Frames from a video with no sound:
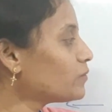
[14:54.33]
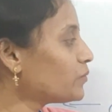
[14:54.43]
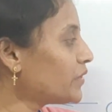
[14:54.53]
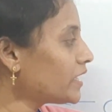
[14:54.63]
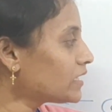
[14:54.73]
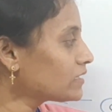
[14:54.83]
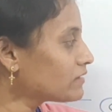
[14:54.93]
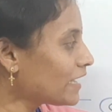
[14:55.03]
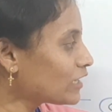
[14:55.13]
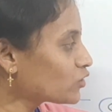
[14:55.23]
but
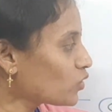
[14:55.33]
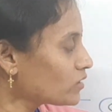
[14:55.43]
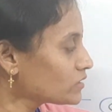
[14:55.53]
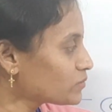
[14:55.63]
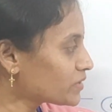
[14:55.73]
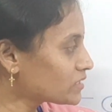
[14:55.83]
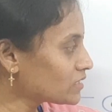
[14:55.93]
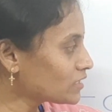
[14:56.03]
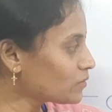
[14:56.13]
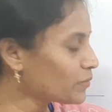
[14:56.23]
the electrons
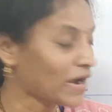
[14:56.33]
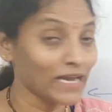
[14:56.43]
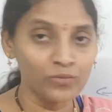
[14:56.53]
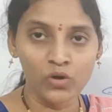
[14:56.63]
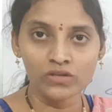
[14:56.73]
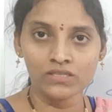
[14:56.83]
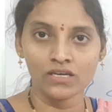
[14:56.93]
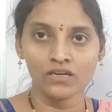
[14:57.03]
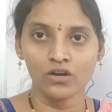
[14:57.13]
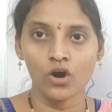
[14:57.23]
present in pi bonds
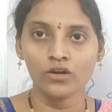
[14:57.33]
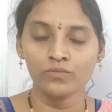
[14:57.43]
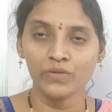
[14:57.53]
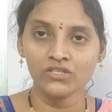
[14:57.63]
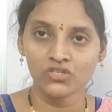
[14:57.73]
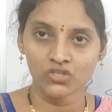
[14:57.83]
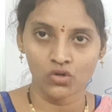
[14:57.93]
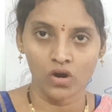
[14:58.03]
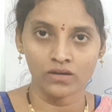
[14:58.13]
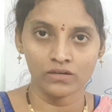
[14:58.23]
are not much
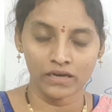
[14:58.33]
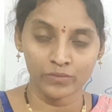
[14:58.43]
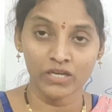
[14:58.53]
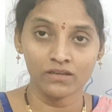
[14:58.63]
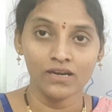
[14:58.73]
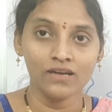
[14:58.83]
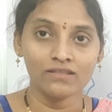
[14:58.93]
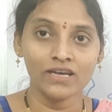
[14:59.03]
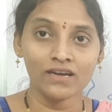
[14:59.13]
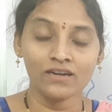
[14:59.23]
strong. I mean,
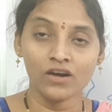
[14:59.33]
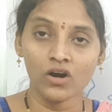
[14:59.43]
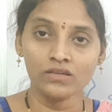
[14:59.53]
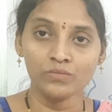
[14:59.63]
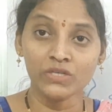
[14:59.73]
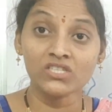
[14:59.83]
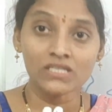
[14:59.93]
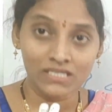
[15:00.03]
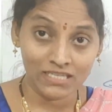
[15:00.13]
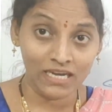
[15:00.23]
they are not much
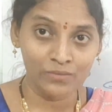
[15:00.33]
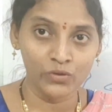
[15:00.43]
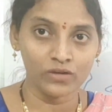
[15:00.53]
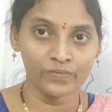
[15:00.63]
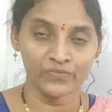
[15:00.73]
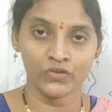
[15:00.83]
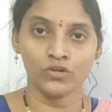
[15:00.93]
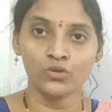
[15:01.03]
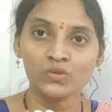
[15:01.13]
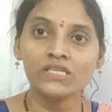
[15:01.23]
stable to